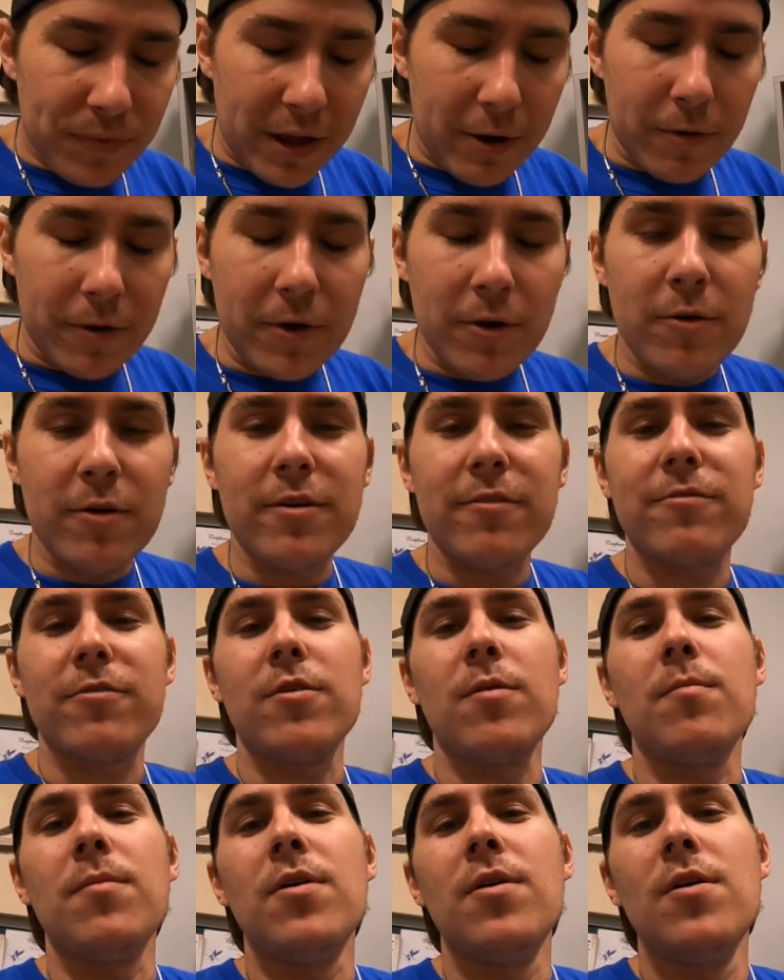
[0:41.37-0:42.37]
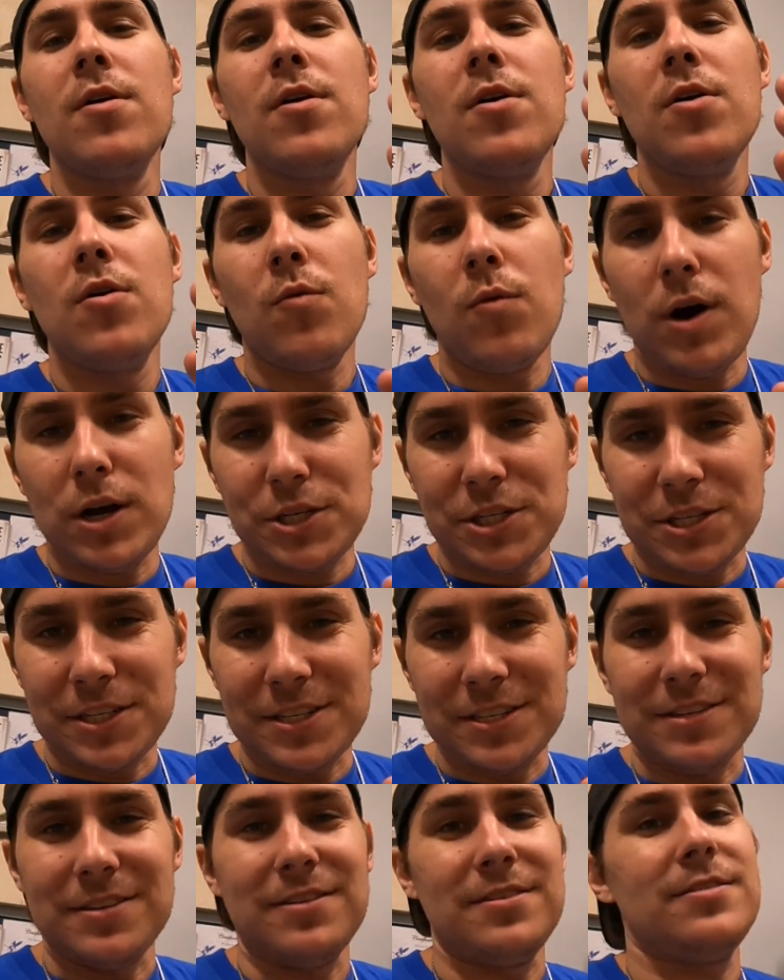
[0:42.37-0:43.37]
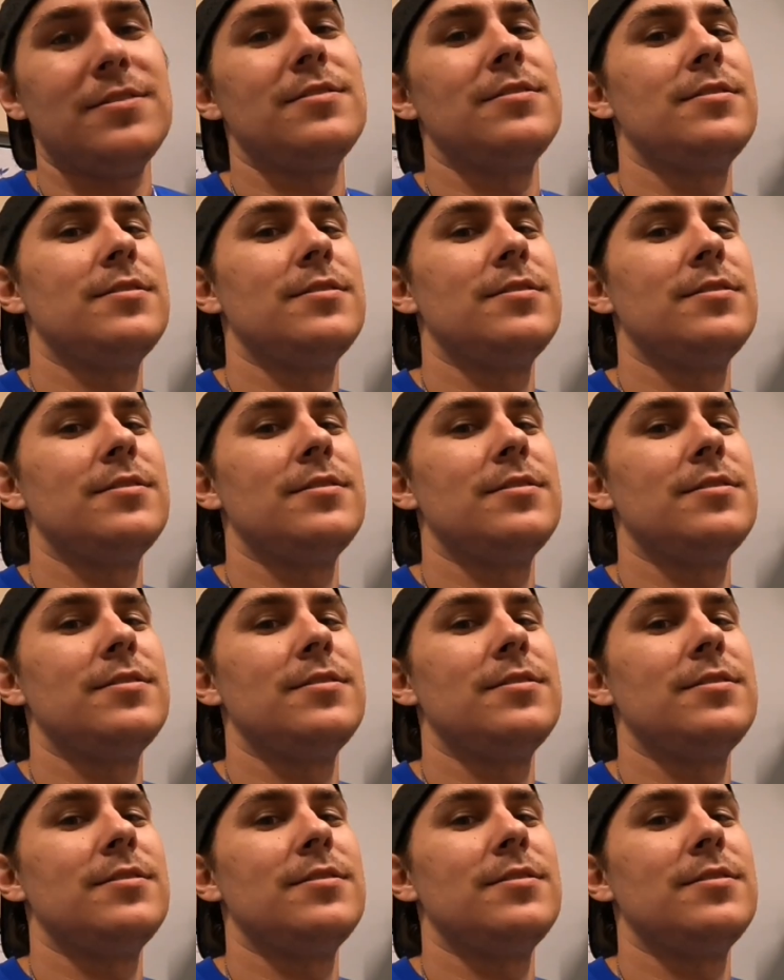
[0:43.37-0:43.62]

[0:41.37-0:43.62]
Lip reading: They were going from Washington